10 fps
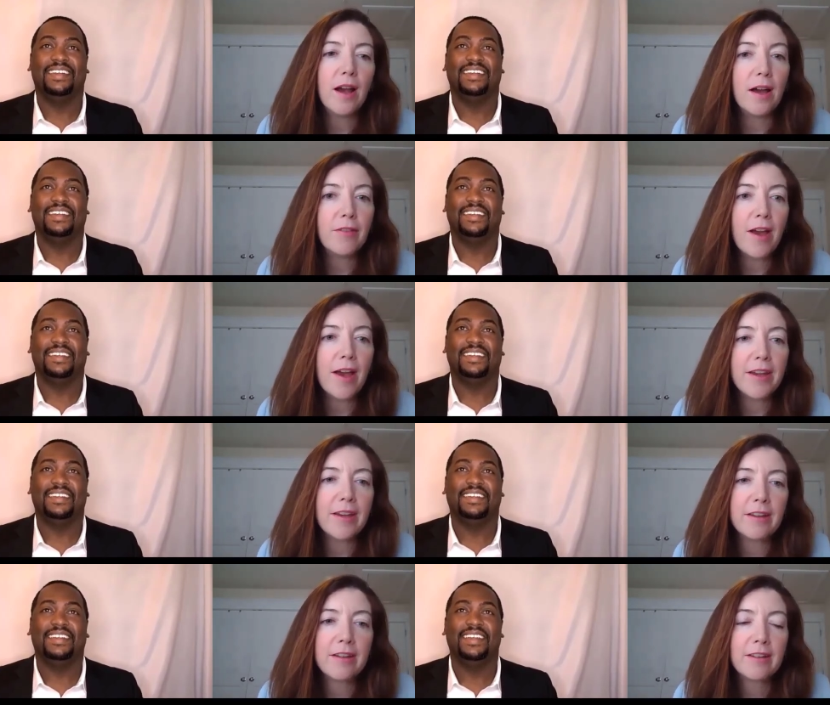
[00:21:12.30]

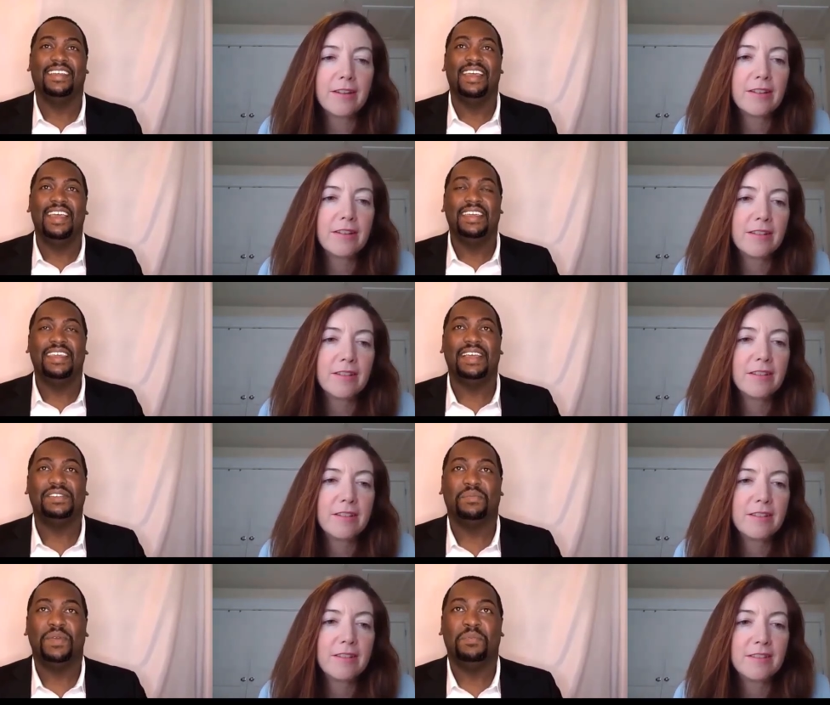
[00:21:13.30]
Speaker 1: online?
Speaker 2: Yeah.
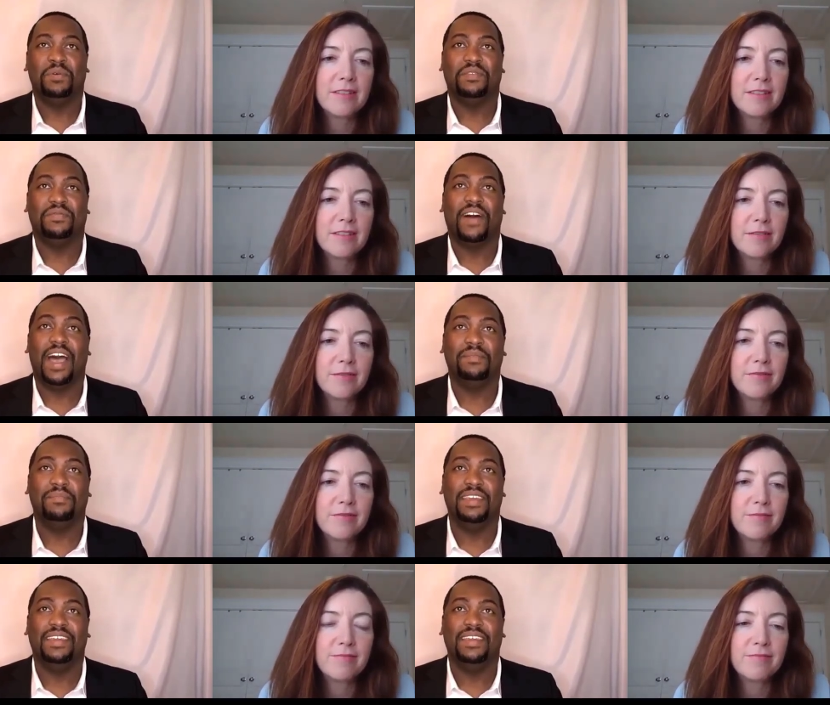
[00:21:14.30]
So people could
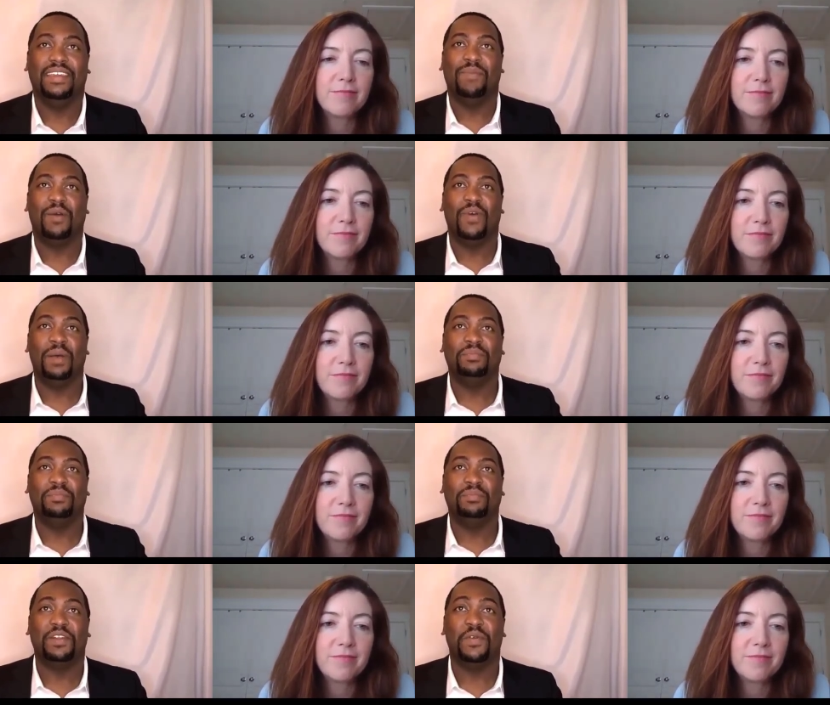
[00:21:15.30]
find me at my
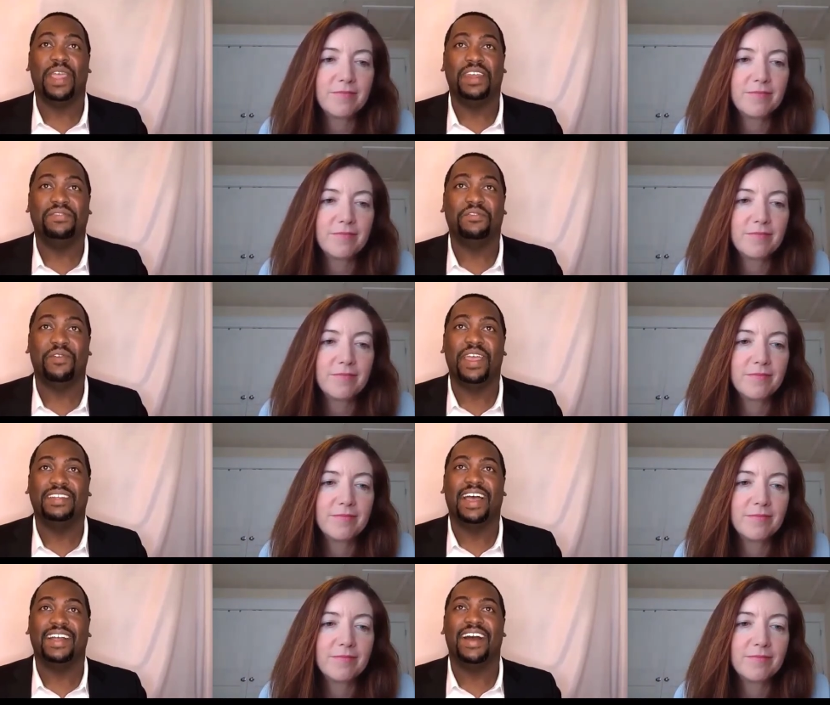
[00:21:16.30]
website, creative
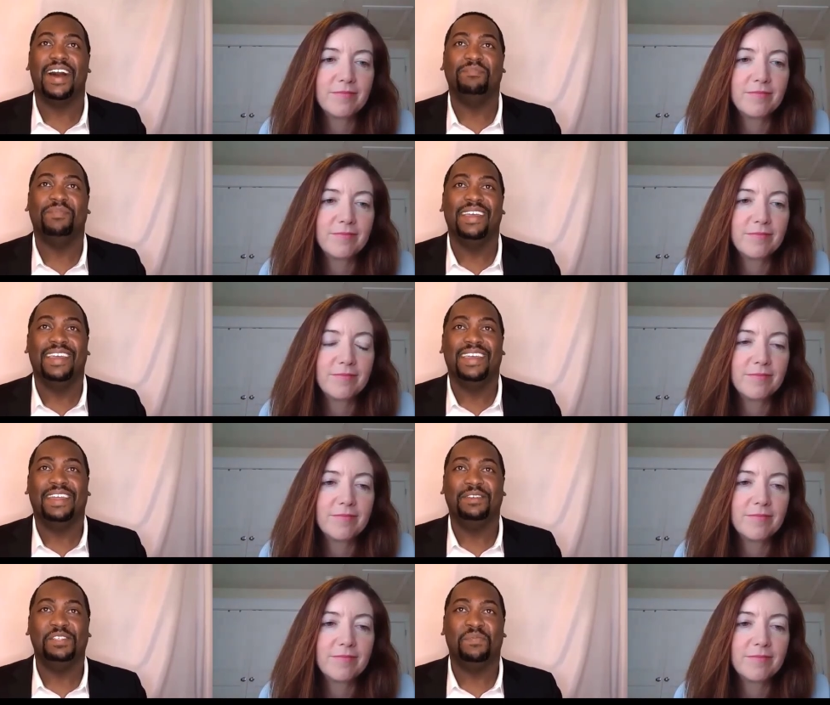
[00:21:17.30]
craig dot com,
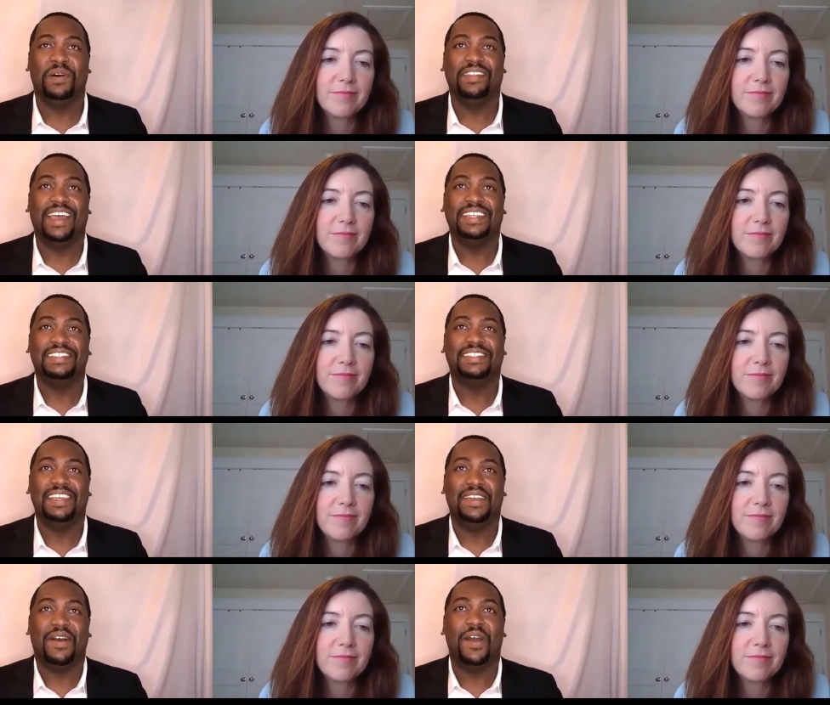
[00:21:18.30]
and you spell that
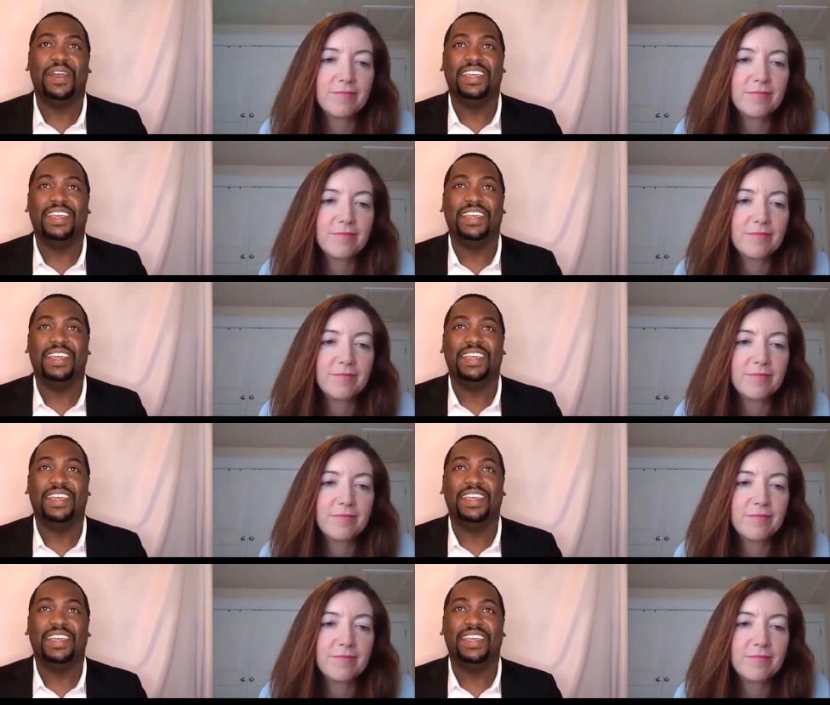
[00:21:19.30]
C R